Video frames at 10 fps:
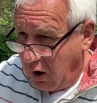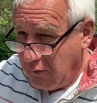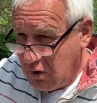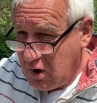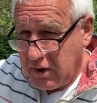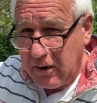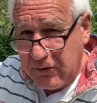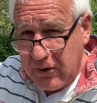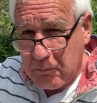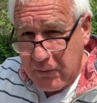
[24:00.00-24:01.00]
of earning
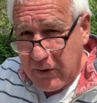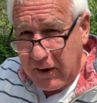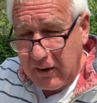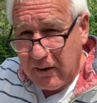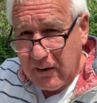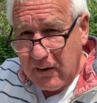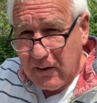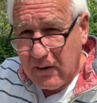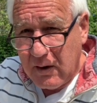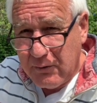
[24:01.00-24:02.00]
something
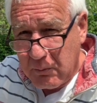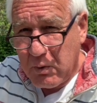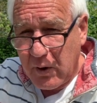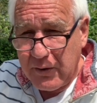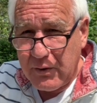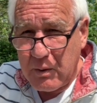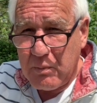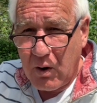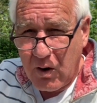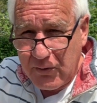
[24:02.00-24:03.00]
to put into the
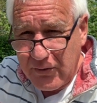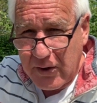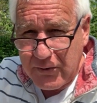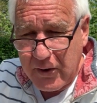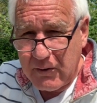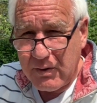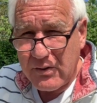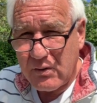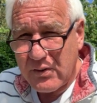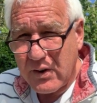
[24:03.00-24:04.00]
pot and send to the
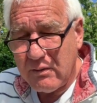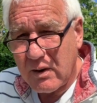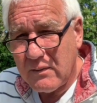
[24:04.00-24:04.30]
official receiver.